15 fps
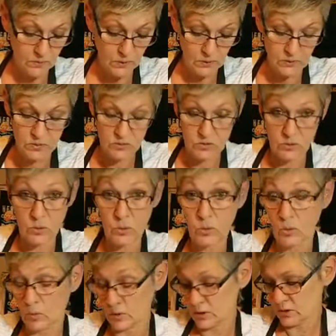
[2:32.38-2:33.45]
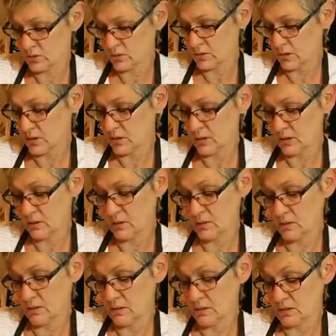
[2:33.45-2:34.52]
So we're doing,
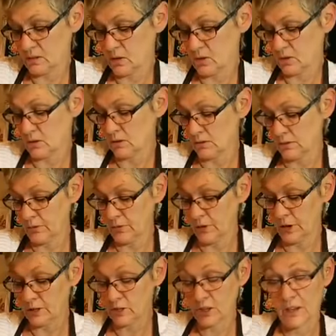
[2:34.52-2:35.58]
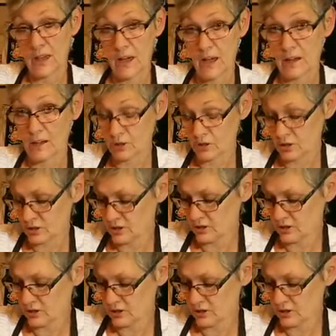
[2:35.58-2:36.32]
it's called Fresh Catch.